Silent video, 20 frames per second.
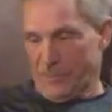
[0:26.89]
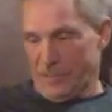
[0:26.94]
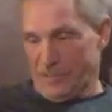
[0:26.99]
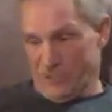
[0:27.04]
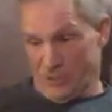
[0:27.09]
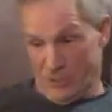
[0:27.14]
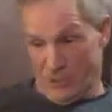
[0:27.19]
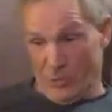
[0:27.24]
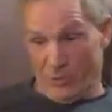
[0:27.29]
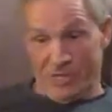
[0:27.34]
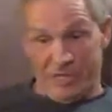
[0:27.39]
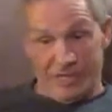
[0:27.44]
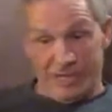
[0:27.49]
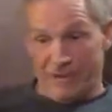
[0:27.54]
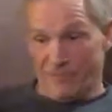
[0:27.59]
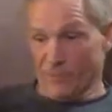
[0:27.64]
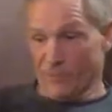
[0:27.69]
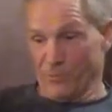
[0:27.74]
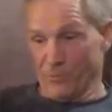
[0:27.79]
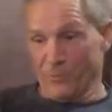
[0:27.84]
so he
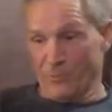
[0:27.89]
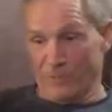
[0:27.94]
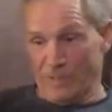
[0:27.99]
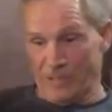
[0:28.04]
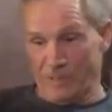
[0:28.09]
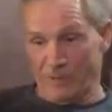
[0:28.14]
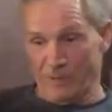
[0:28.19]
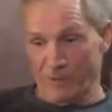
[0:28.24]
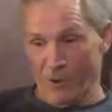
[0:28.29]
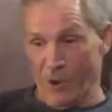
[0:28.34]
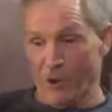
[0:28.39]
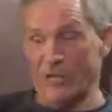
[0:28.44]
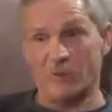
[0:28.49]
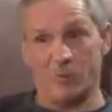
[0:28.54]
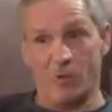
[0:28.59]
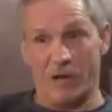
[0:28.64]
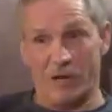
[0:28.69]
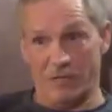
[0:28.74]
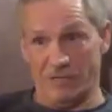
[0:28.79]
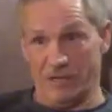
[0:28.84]
never, he
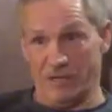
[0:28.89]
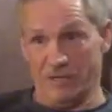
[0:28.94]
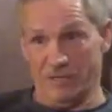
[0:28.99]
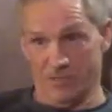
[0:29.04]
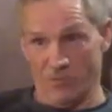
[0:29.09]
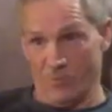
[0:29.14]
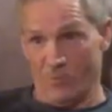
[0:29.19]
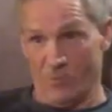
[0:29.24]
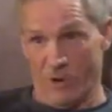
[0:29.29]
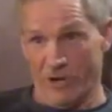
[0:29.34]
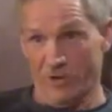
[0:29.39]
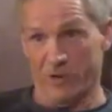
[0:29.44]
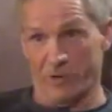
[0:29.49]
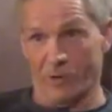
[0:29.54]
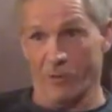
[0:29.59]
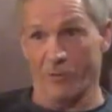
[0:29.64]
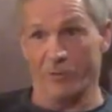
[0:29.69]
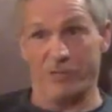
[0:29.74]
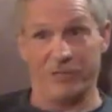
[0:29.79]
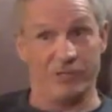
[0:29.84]
always wanted to hunt the water
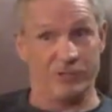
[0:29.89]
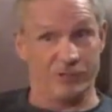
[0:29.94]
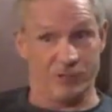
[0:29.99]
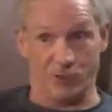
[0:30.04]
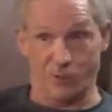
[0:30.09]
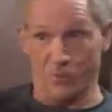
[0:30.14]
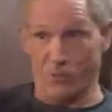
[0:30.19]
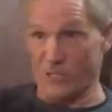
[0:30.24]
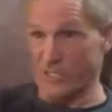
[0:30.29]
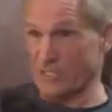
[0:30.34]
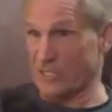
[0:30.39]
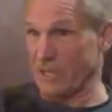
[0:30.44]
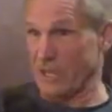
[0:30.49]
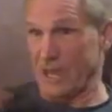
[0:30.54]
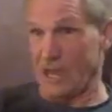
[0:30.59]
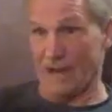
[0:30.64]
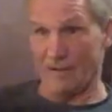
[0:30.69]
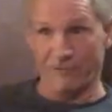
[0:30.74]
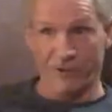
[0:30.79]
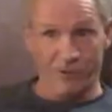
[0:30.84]
hole because there wasn't a
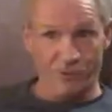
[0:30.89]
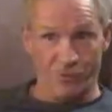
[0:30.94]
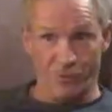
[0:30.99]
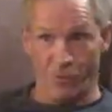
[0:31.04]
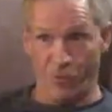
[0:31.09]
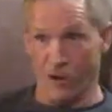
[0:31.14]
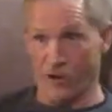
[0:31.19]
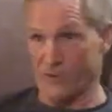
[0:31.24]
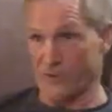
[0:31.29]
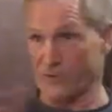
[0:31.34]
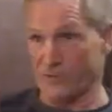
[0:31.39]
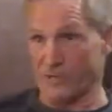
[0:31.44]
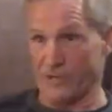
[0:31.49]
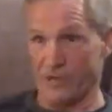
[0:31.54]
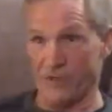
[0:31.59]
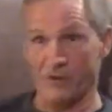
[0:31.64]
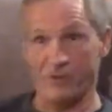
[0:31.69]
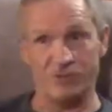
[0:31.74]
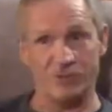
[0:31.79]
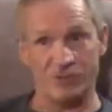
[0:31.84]
lot of other water in
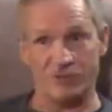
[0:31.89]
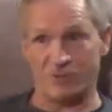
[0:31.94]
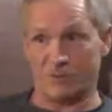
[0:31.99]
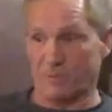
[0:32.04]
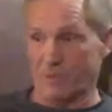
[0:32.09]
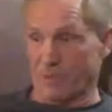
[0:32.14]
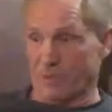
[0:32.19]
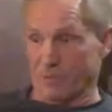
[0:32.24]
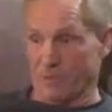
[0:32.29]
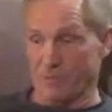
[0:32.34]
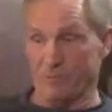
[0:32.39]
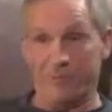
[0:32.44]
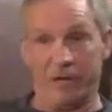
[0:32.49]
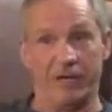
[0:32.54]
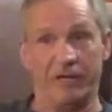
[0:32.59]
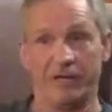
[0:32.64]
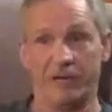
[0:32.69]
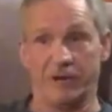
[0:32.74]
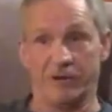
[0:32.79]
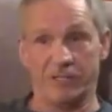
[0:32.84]
the area. This, the
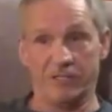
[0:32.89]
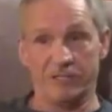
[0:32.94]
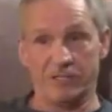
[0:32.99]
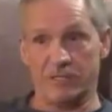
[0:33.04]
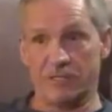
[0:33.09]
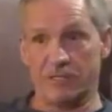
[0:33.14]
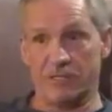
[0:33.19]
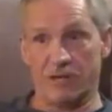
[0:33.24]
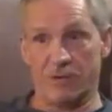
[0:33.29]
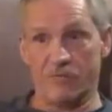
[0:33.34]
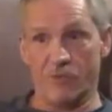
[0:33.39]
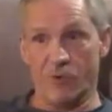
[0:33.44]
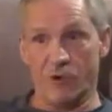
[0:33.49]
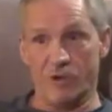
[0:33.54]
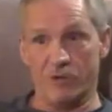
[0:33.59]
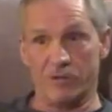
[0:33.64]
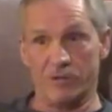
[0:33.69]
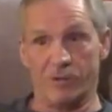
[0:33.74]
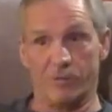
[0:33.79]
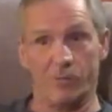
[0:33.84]
bedding areas didn't have
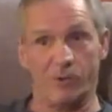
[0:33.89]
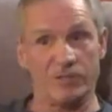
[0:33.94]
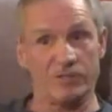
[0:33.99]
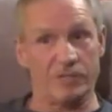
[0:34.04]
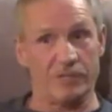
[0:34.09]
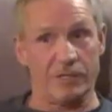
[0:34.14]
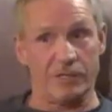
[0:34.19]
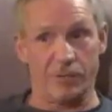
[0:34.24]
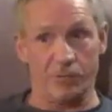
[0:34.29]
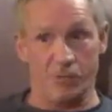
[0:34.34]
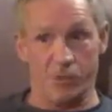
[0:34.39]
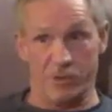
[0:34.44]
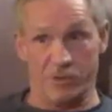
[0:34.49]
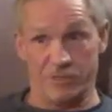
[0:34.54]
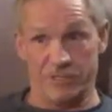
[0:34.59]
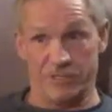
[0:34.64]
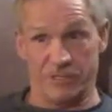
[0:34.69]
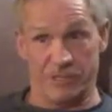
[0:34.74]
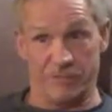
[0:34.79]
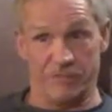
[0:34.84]
water. There mm -hmm. wasn't any
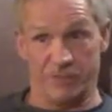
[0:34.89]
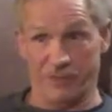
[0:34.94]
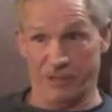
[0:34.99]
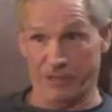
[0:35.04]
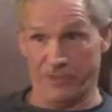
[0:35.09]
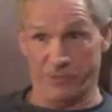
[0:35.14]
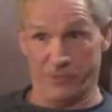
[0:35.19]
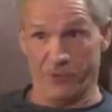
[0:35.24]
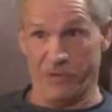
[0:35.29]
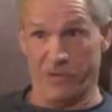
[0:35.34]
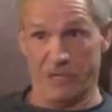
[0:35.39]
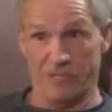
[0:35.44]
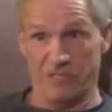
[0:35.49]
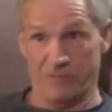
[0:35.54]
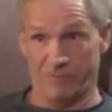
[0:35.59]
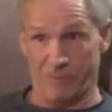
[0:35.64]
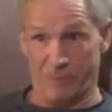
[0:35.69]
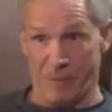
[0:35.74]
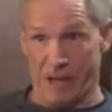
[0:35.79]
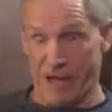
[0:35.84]
water, he said, for like three
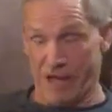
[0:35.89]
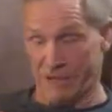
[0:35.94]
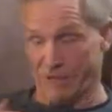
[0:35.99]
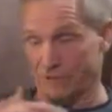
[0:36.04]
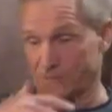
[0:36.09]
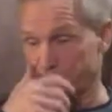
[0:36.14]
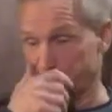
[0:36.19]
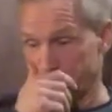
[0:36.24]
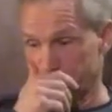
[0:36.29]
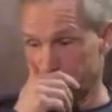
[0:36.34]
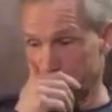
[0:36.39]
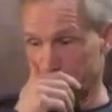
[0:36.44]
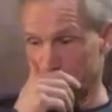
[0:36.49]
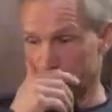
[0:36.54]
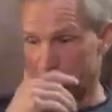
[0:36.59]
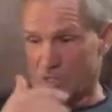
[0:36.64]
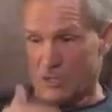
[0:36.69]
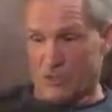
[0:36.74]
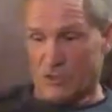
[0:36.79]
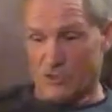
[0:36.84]
eighths of a mile.
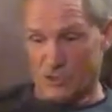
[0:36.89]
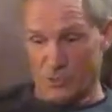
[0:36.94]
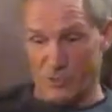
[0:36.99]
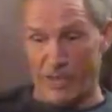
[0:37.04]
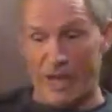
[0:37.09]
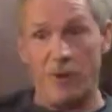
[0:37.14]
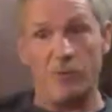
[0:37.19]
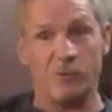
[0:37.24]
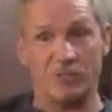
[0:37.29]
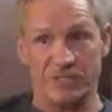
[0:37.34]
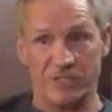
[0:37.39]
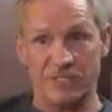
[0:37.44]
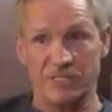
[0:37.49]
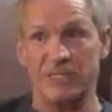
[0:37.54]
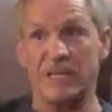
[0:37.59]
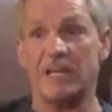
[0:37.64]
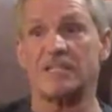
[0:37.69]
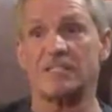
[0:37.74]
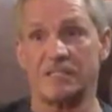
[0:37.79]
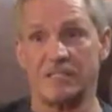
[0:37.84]
So that was a
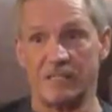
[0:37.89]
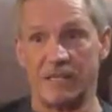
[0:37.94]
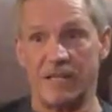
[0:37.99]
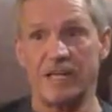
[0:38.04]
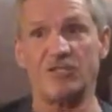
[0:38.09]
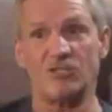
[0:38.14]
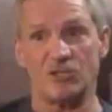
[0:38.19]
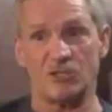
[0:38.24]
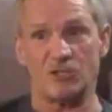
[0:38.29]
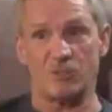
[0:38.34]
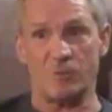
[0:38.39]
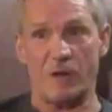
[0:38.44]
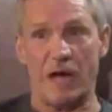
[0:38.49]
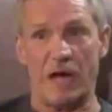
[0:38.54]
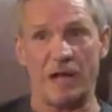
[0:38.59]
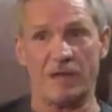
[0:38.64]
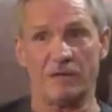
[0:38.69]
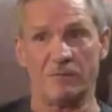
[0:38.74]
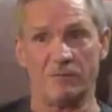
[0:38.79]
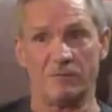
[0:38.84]
destination
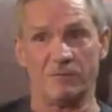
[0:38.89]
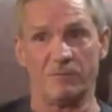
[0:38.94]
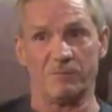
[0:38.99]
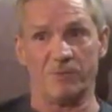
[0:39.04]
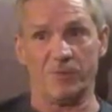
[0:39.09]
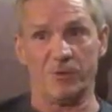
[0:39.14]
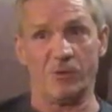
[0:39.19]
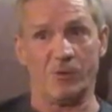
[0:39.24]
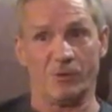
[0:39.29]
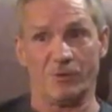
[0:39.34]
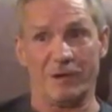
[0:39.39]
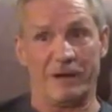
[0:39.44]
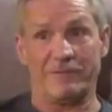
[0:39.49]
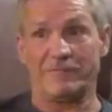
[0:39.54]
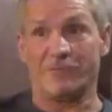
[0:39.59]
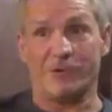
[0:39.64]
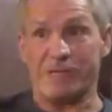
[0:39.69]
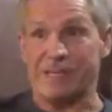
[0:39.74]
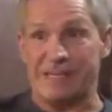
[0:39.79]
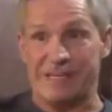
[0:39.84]
spot, you know,
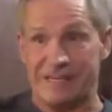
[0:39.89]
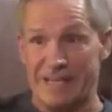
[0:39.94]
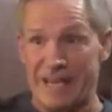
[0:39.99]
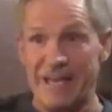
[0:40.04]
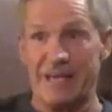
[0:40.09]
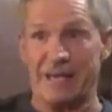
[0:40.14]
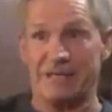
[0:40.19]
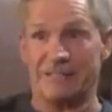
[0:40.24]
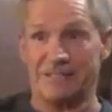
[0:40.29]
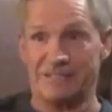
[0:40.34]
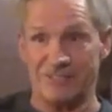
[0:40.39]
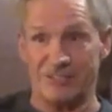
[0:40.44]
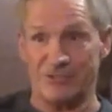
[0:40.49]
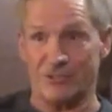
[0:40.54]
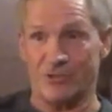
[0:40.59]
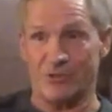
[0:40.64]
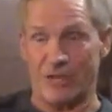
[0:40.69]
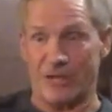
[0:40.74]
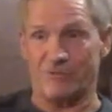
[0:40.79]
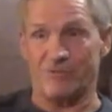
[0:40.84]
every day because
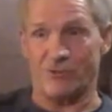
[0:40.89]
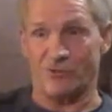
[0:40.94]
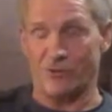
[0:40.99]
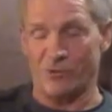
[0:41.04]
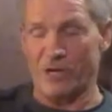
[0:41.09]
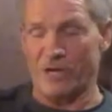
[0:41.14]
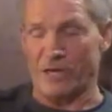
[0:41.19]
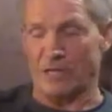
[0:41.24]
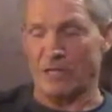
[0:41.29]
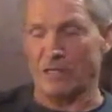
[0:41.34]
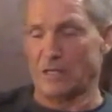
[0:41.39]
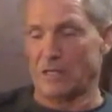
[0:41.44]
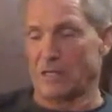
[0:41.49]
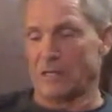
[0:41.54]
yes. deer have to drink.